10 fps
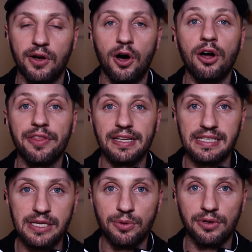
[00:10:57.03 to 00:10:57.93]
All
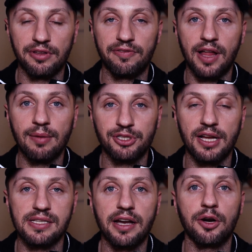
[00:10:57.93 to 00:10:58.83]
things equal, the flop
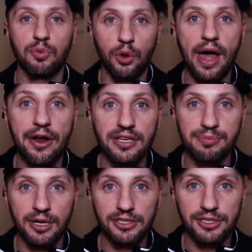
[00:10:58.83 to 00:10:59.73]
shot's not gonna roll out
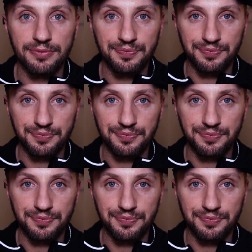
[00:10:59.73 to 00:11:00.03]
as much.